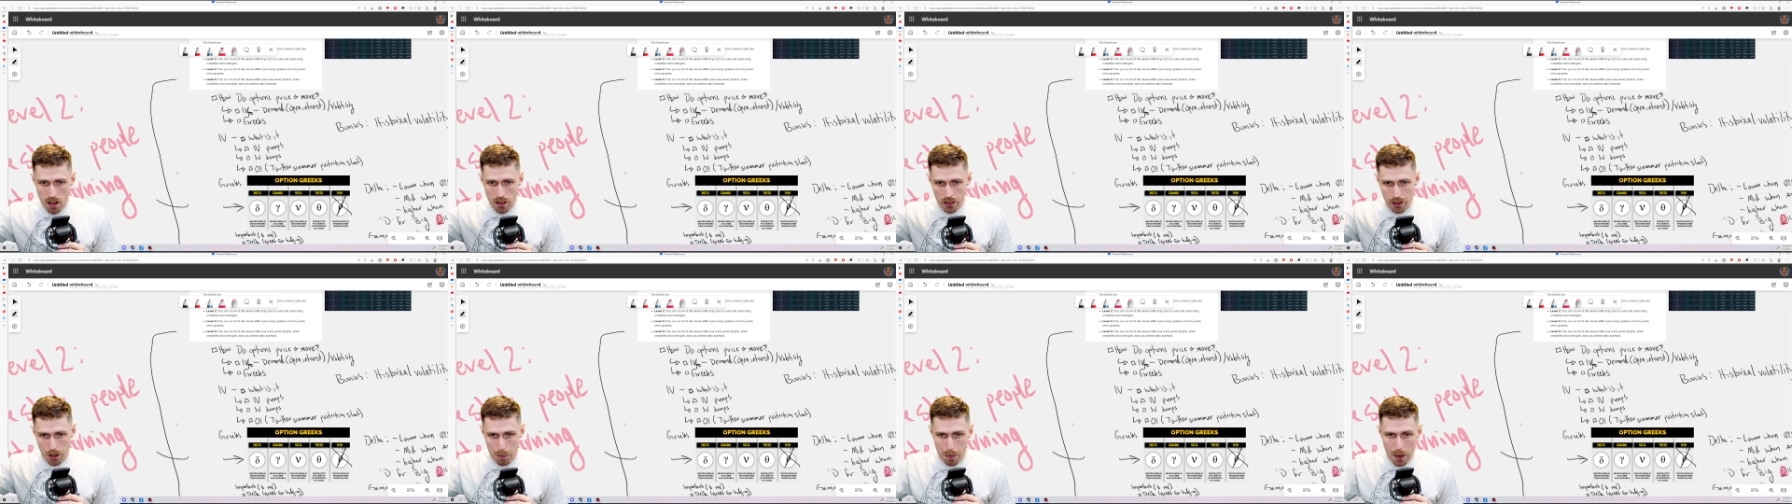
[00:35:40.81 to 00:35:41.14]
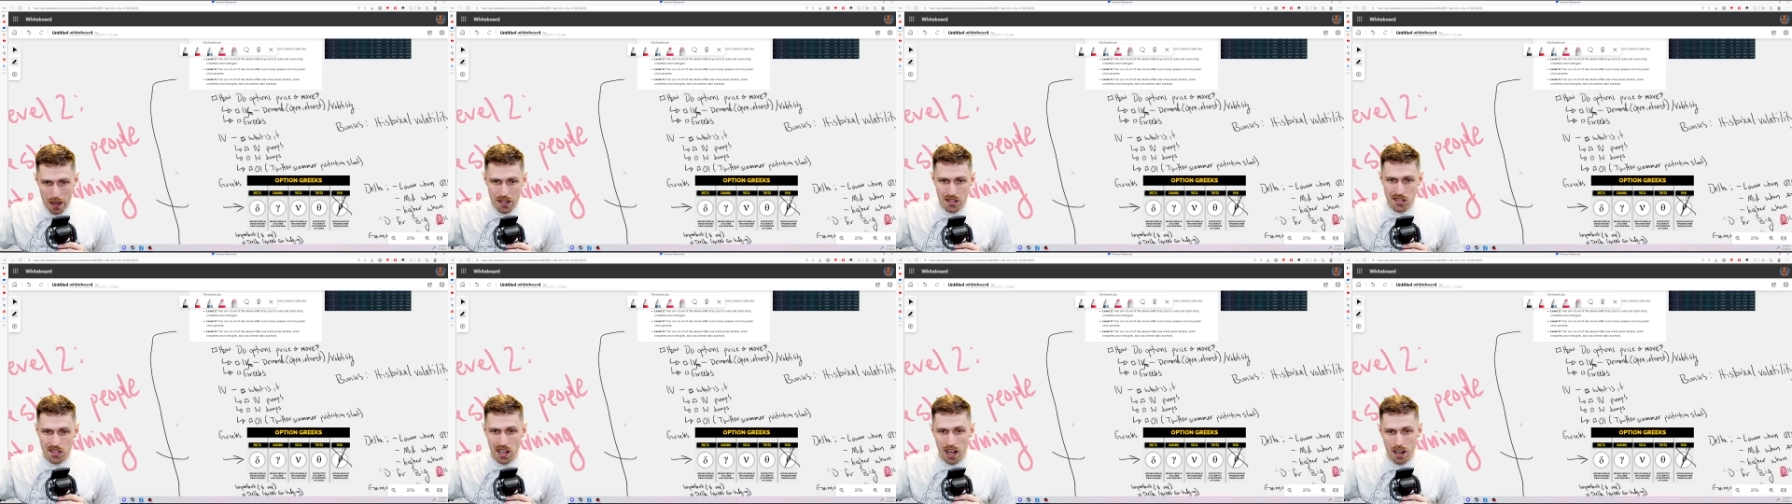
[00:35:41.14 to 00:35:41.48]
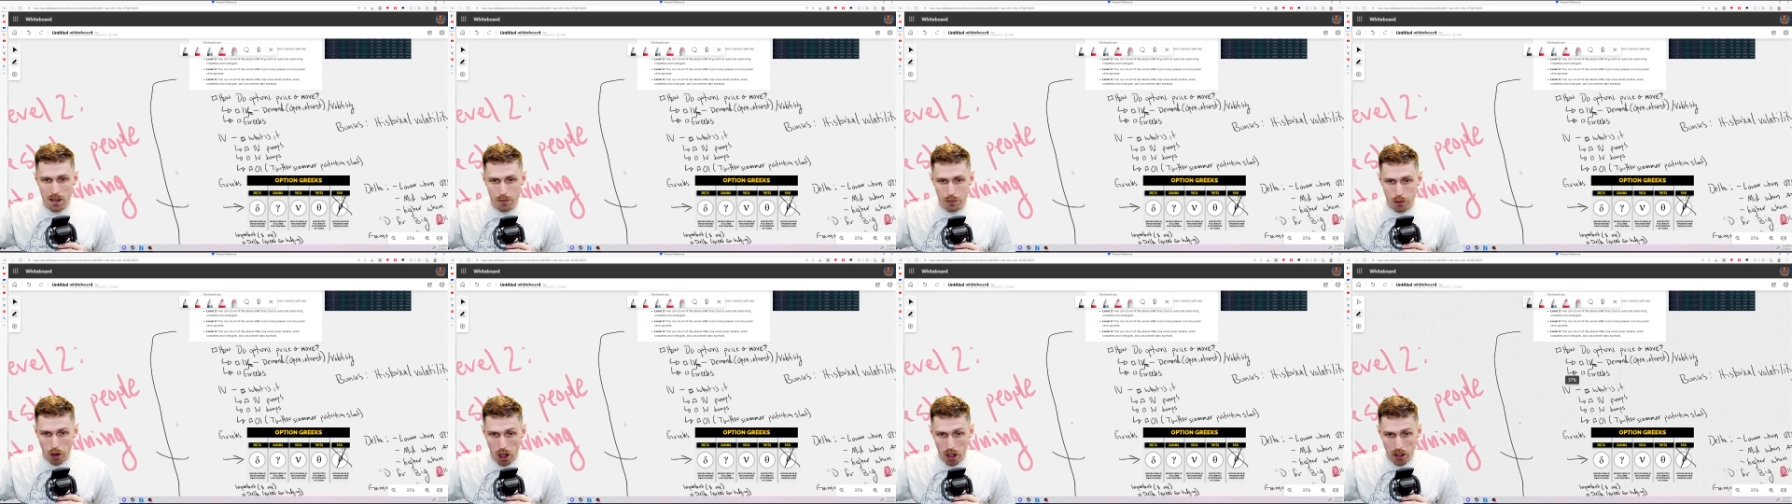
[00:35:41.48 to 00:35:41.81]
They're based
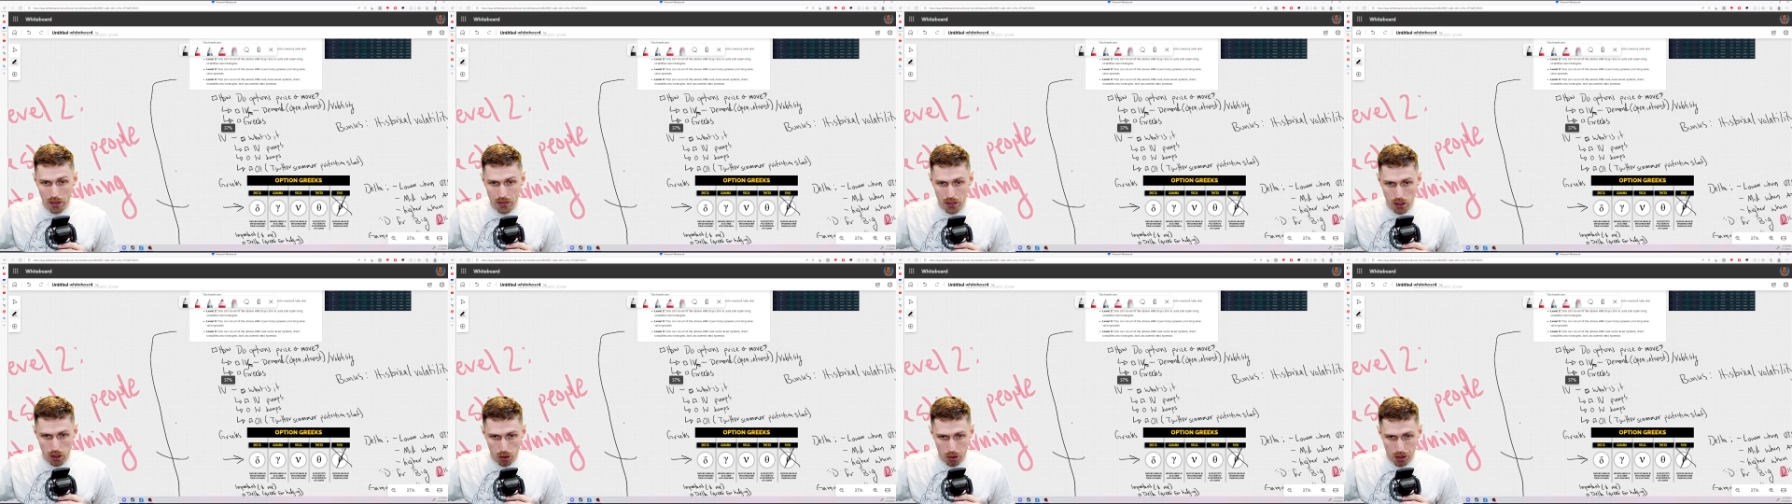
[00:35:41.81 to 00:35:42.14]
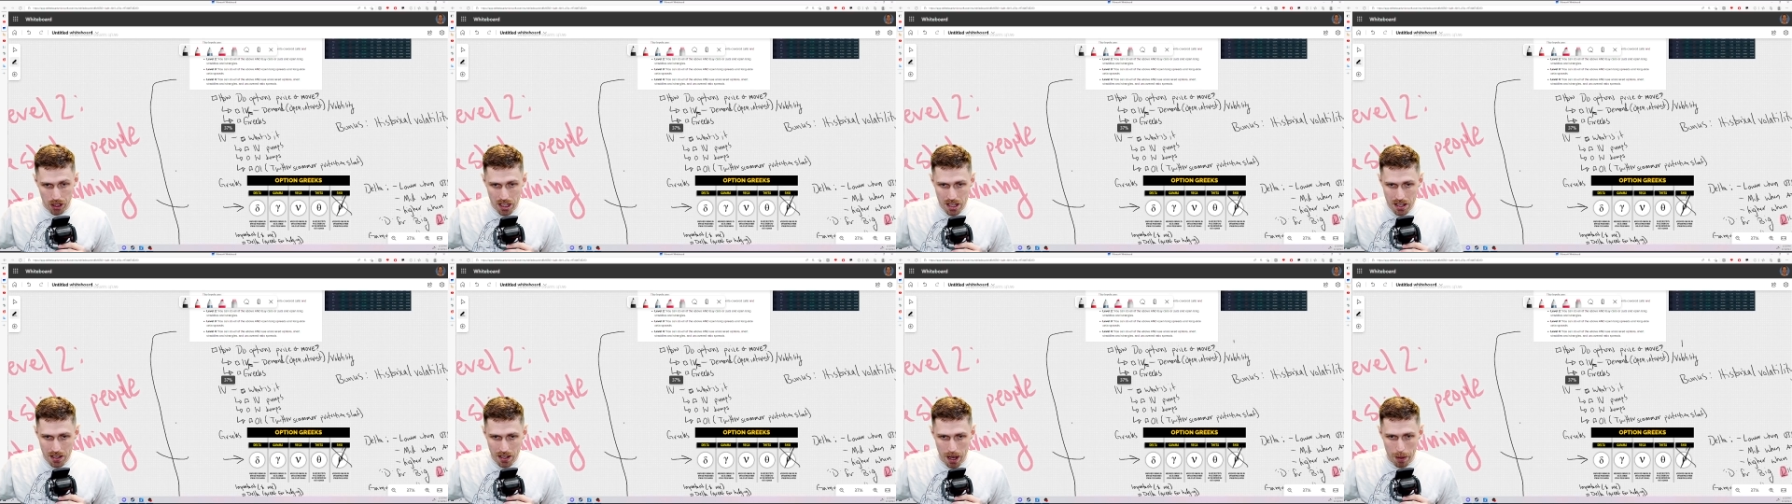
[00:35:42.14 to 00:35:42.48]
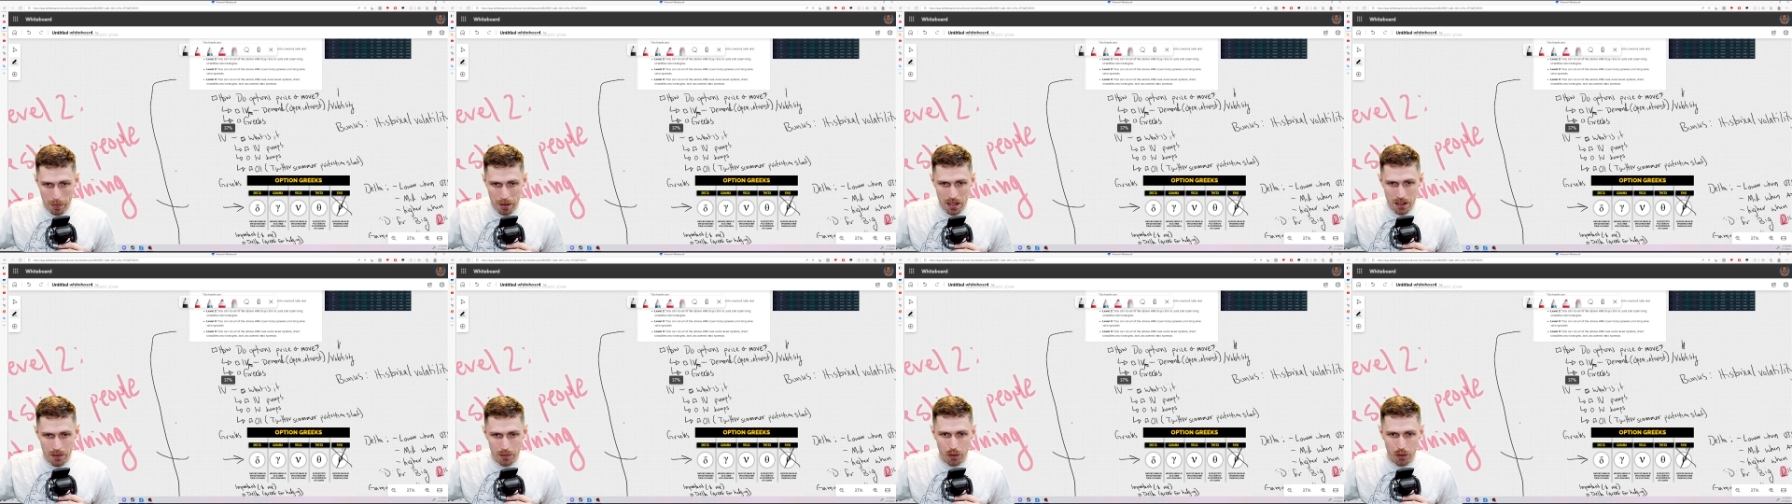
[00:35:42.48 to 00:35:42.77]
on volatility. I mean,